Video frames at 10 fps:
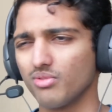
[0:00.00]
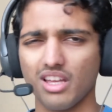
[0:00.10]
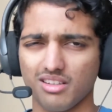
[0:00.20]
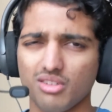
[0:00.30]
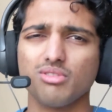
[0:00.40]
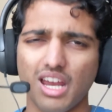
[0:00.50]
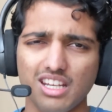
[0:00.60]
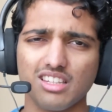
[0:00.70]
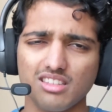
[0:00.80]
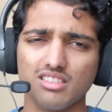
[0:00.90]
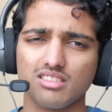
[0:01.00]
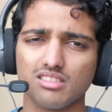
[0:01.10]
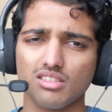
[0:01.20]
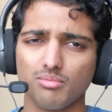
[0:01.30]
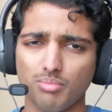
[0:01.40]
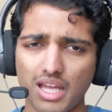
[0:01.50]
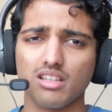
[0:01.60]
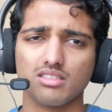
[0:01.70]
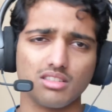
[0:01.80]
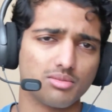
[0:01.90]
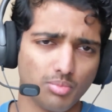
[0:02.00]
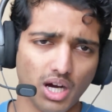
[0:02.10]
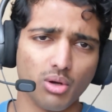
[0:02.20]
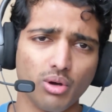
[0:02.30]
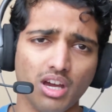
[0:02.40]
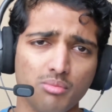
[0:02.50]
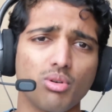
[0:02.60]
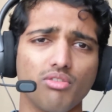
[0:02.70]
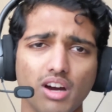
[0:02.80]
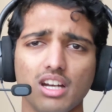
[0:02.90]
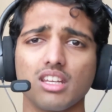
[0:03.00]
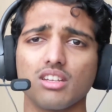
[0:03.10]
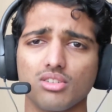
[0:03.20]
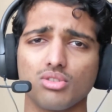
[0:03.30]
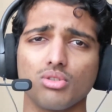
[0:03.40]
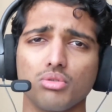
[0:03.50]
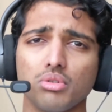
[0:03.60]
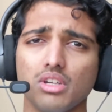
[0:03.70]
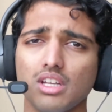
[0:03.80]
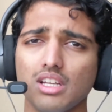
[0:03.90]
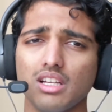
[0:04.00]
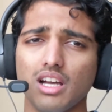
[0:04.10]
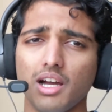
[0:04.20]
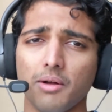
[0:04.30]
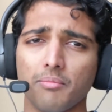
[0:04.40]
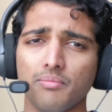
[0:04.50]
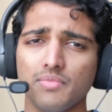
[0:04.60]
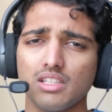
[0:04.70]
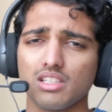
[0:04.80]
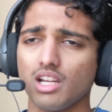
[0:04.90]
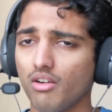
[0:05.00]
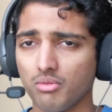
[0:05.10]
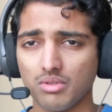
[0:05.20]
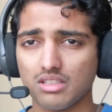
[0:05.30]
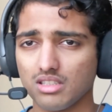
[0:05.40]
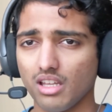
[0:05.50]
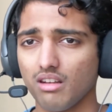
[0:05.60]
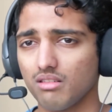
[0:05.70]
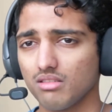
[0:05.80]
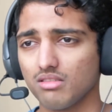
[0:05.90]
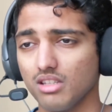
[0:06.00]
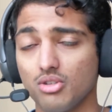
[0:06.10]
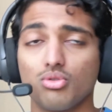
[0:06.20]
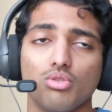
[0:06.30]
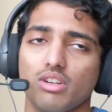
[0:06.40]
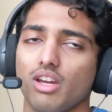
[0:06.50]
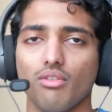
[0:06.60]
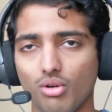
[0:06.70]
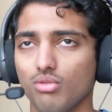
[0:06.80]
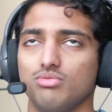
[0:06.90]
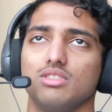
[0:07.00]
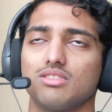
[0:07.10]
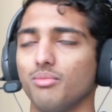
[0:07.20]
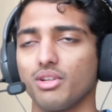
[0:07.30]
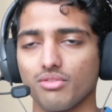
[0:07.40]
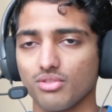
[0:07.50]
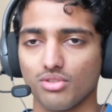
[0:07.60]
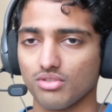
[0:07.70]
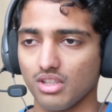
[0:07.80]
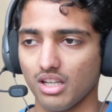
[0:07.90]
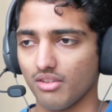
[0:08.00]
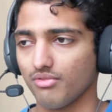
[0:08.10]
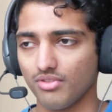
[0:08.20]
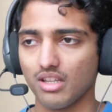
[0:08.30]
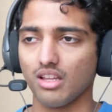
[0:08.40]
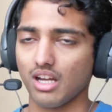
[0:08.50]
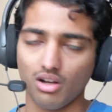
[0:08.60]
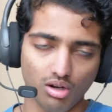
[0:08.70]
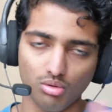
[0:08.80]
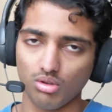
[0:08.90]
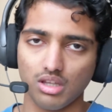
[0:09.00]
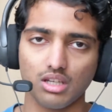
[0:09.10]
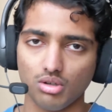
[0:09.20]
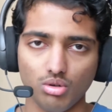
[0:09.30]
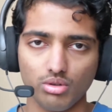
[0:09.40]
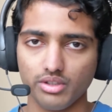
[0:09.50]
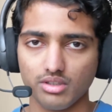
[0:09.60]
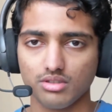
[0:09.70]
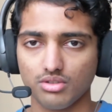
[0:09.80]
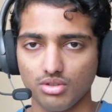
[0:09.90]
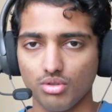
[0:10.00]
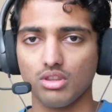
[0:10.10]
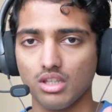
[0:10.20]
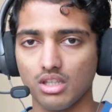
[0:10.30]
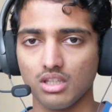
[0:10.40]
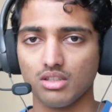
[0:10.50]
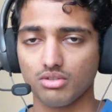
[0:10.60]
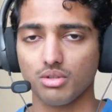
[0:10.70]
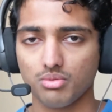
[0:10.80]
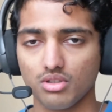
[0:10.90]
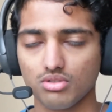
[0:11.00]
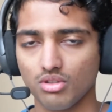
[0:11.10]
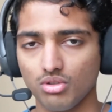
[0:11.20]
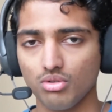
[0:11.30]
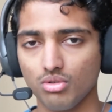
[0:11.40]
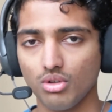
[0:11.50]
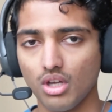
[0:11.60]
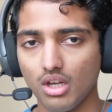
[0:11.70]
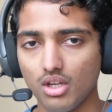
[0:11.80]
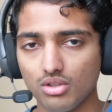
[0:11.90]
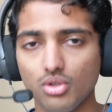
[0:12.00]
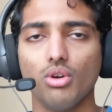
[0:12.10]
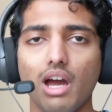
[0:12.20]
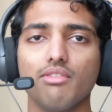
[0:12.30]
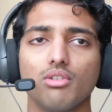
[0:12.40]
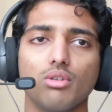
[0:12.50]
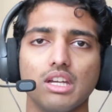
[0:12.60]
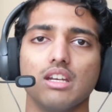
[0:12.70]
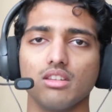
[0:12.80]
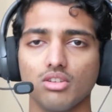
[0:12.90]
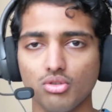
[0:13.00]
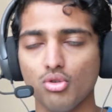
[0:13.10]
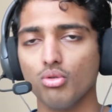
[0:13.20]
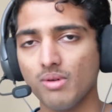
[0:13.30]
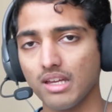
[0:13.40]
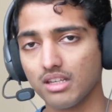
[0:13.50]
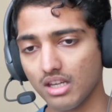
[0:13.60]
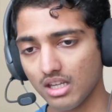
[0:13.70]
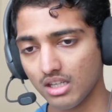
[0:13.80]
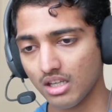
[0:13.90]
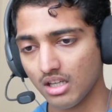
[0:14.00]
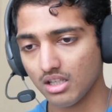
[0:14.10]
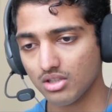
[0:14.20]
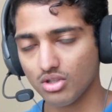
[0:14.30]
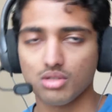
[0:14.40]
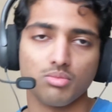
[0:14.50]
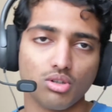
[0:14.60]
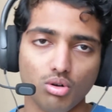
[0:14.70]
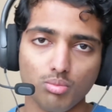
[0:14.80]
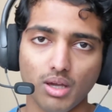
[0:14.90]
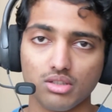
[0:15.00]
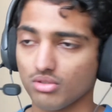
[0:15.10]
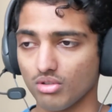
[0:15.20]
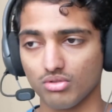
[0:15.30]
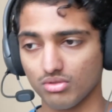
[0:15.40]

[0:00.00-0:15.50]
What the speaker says: creating this PegaSus spyware and providing it to governments that it shouldn't have, or something of the sorts. Like I feel like I will link all this to the description, so you have a read and then you make a judgment call based on